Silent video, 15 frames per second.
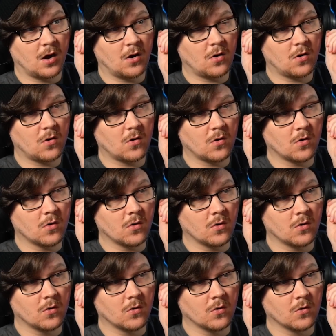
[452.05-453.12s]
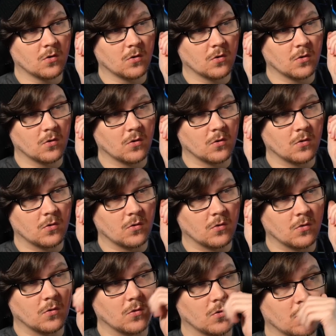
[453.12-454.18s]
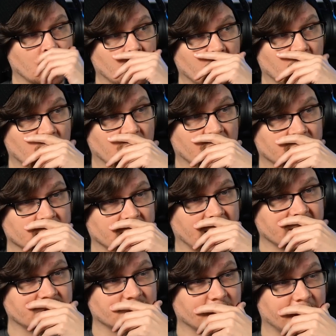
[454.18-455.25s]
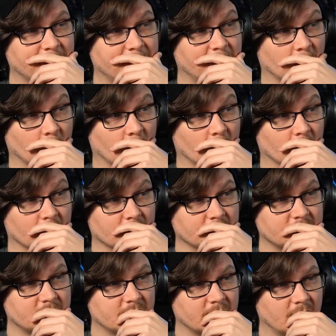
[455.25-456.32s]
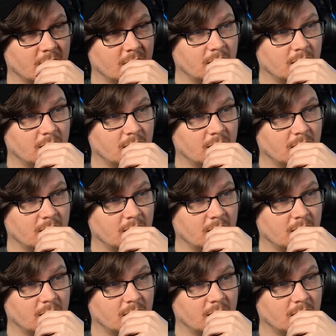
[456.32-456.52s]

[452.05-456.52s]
Oh! Electric floors?